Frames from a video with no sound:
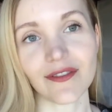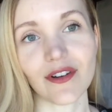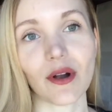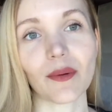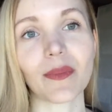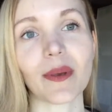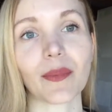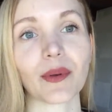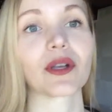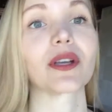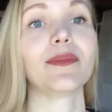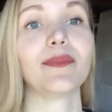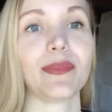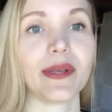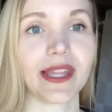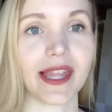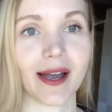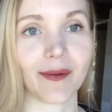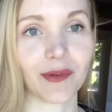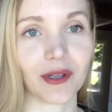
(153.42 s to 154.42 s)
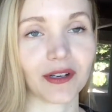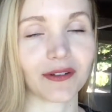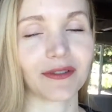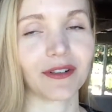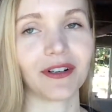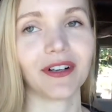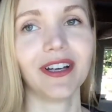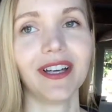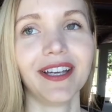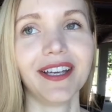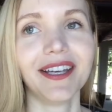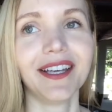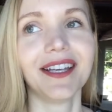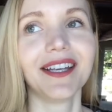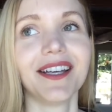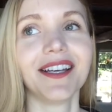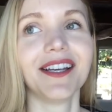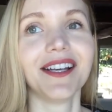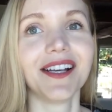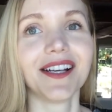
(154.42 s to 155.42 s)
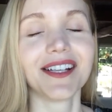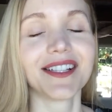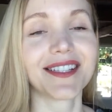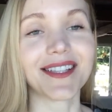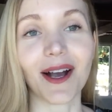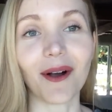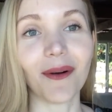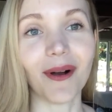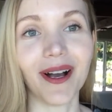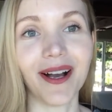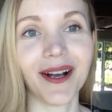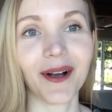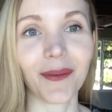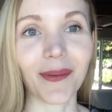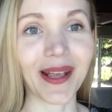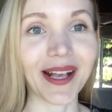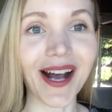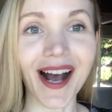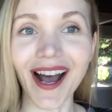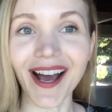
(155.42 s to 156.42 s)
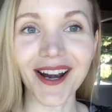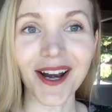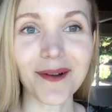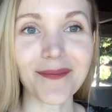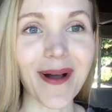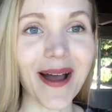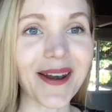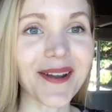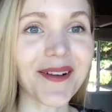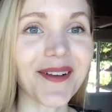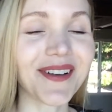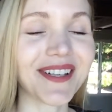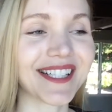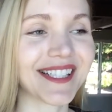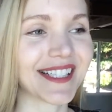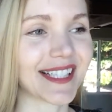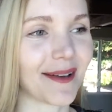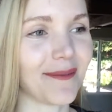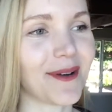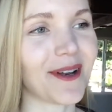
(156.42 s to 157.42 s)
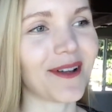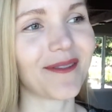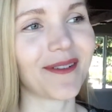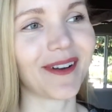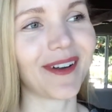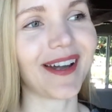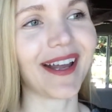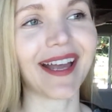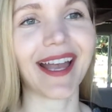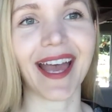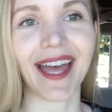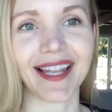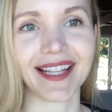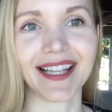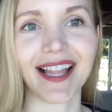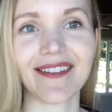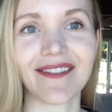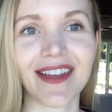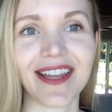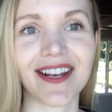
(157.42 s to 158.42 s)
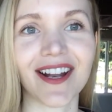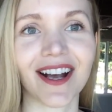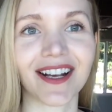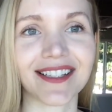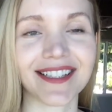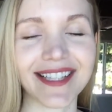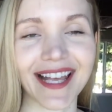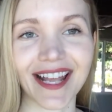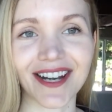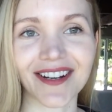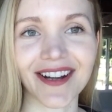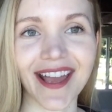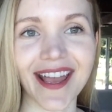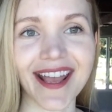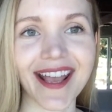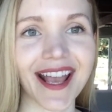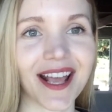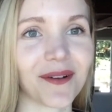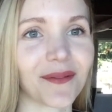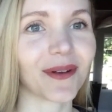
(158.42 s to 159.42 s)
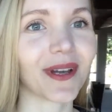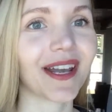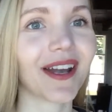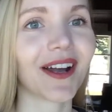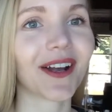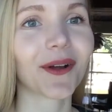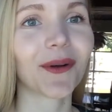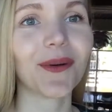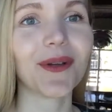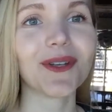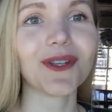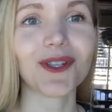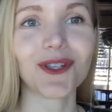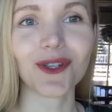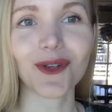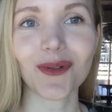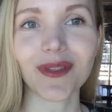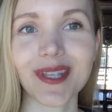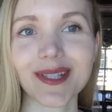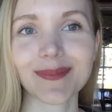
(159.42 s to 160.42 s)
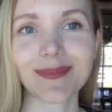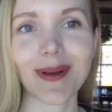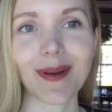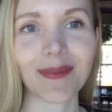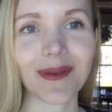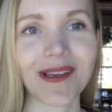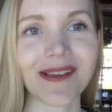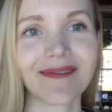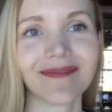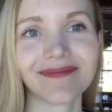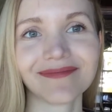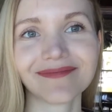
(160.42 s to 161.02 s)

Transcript: even know people could be that beautiful. So we got our model. She's coming over at 11 on Saturday, and we are going to shoot this puppy.